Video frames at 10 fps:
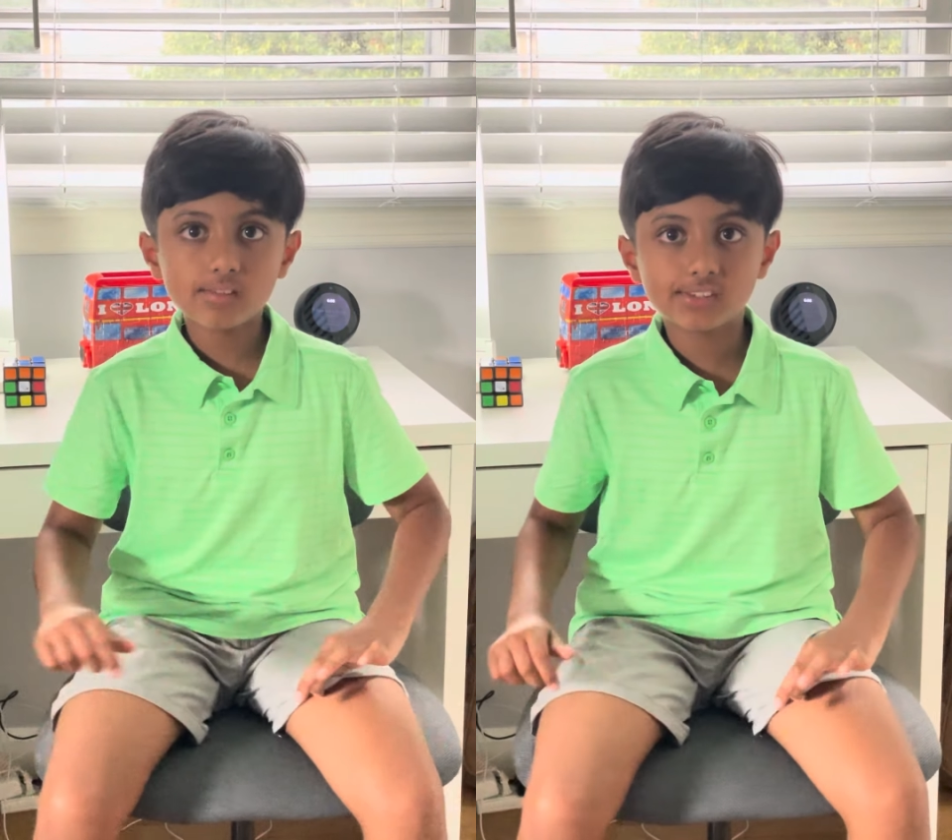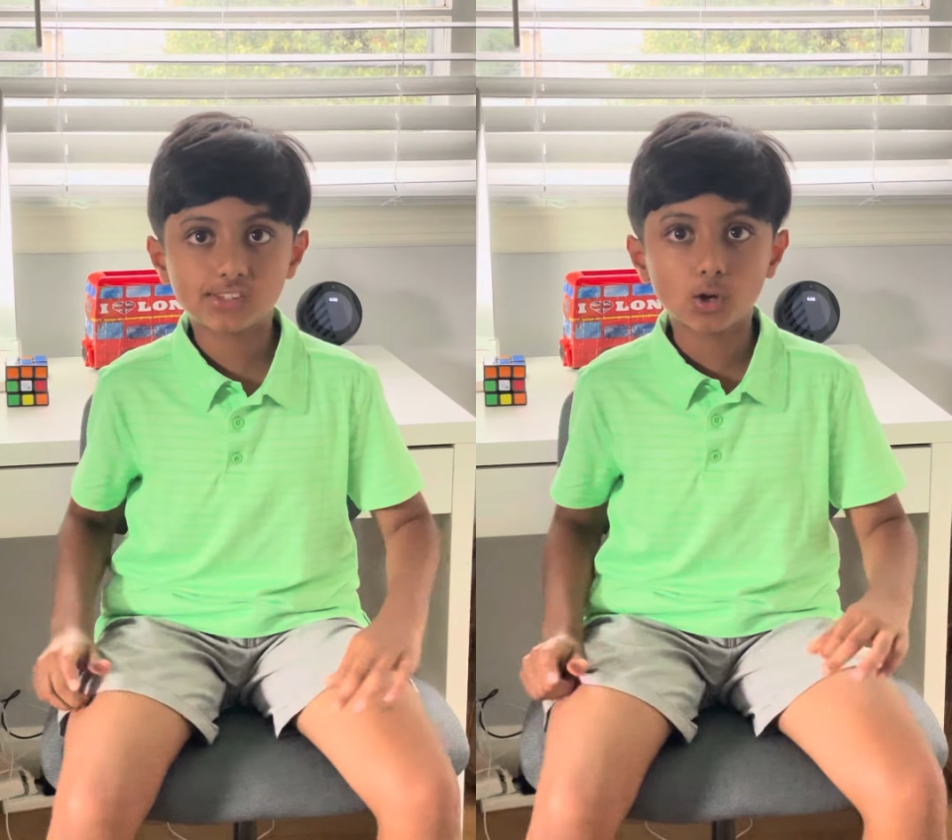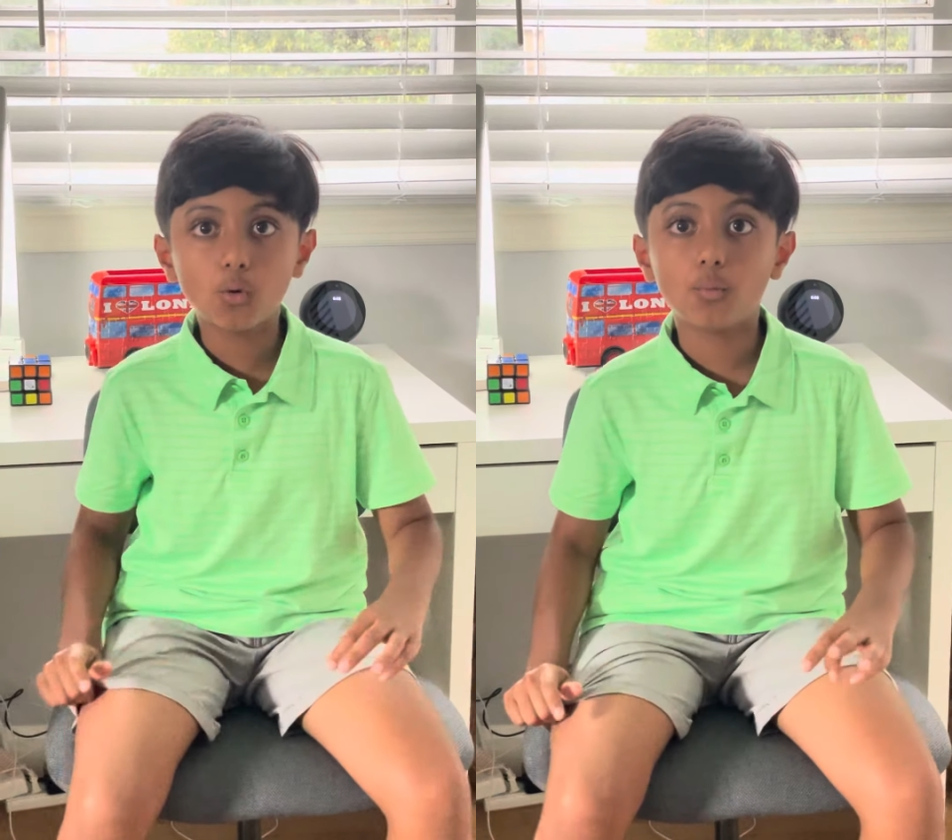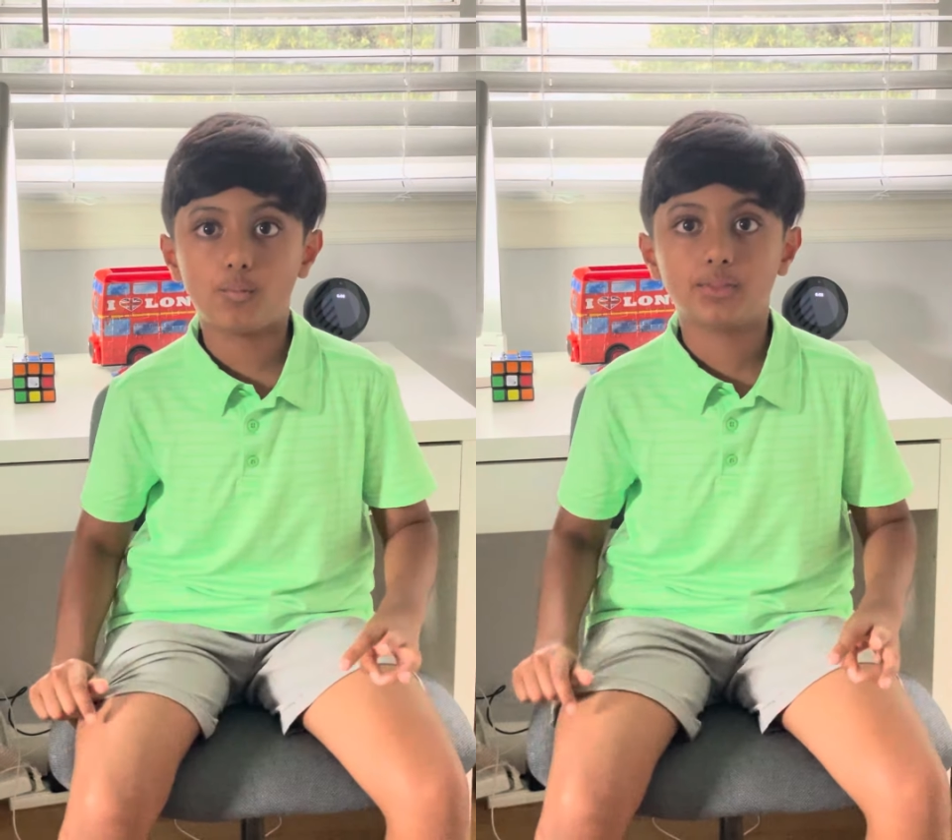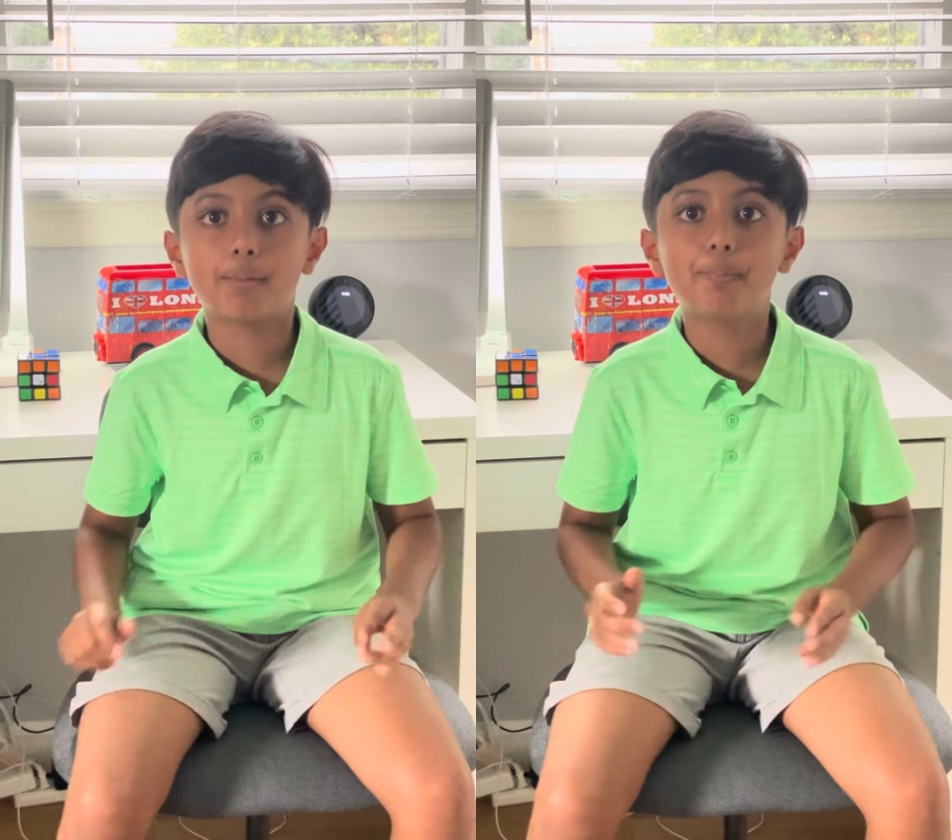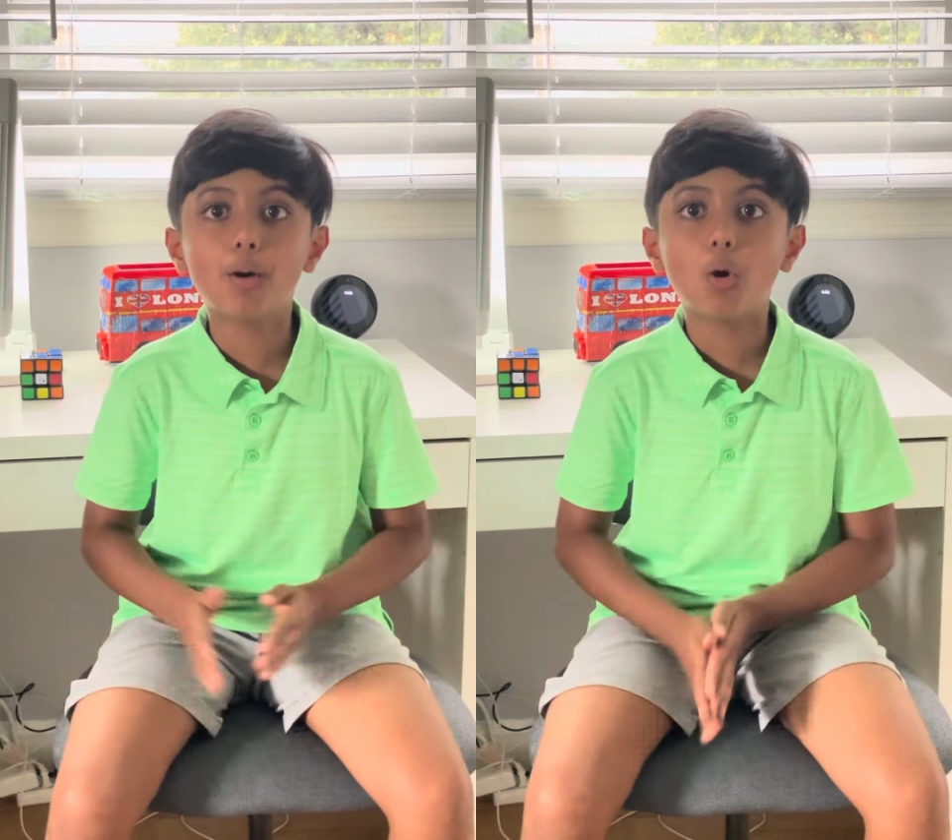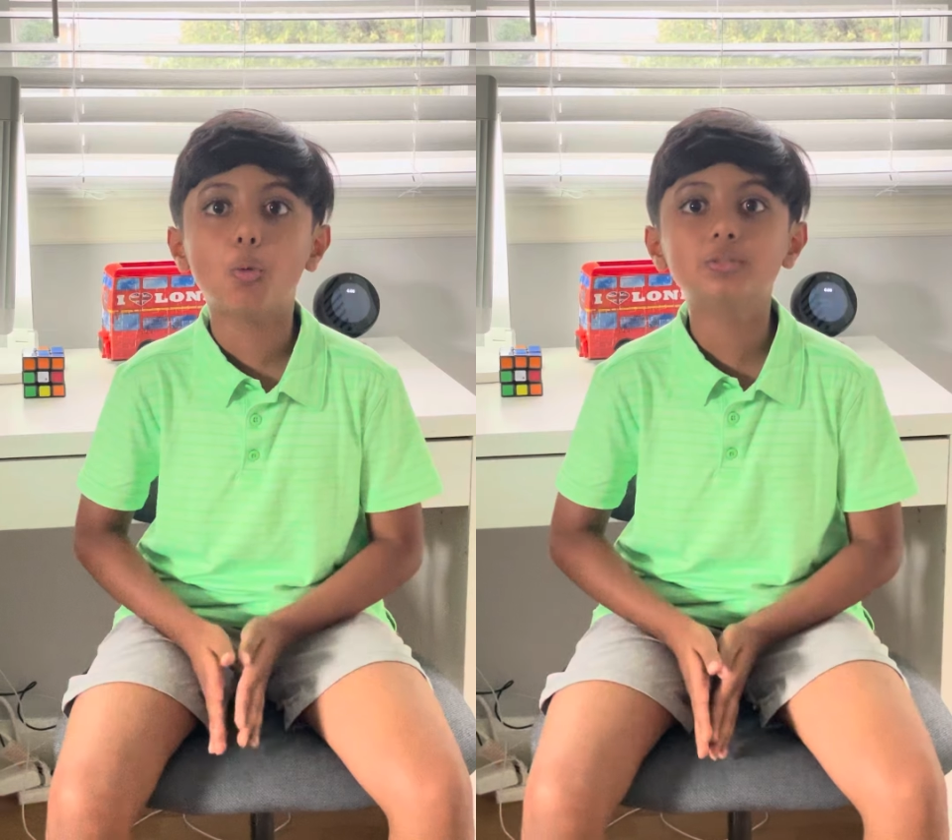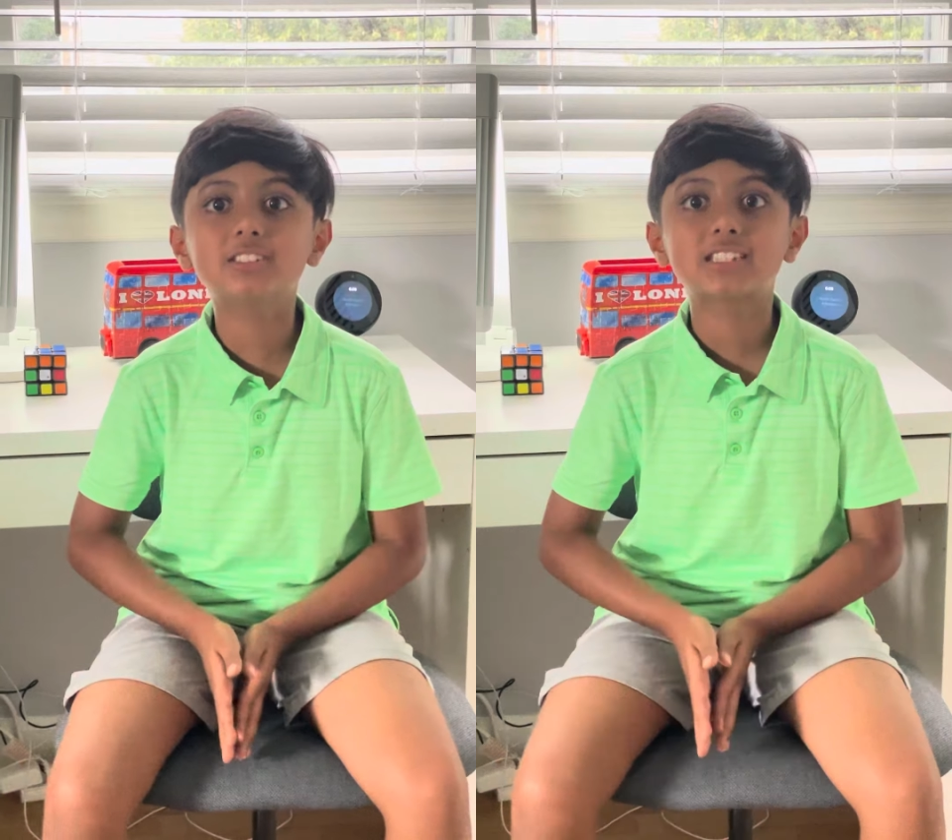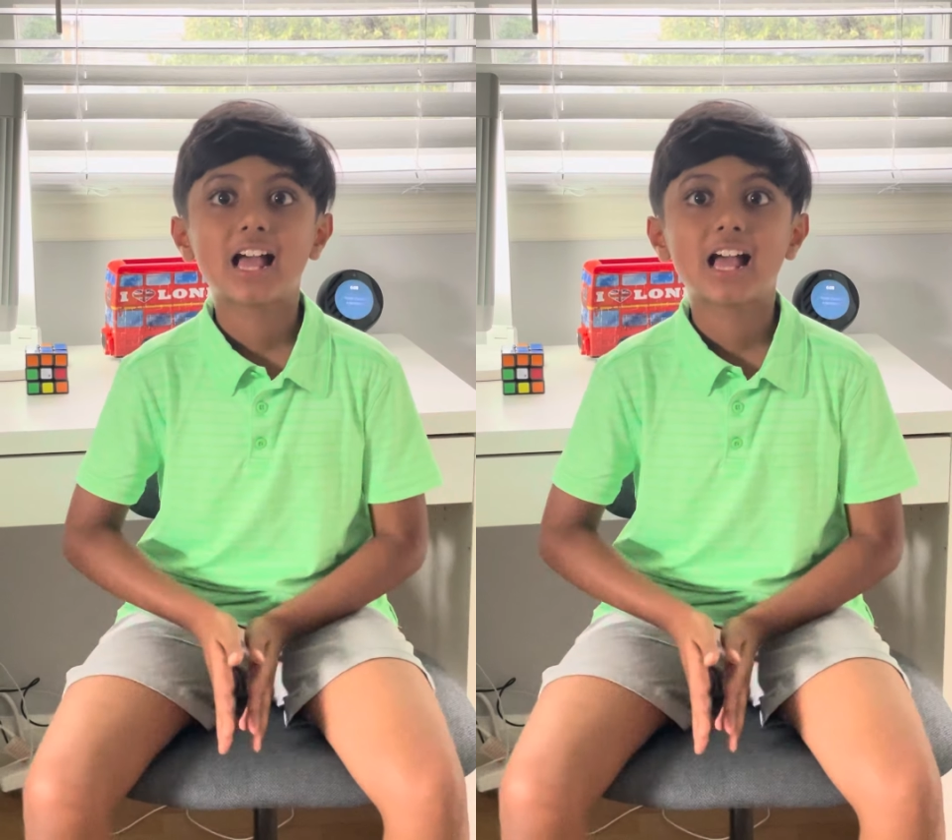so the bones